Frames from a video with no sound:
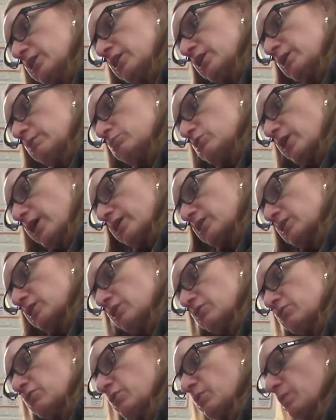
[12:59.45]
the
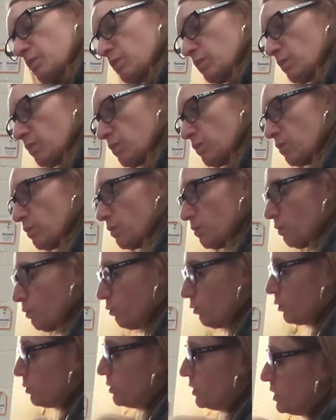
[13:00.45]
objective
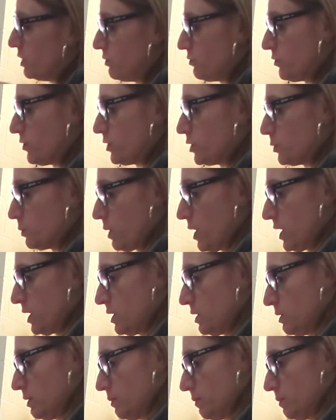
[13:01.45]
would be the first part.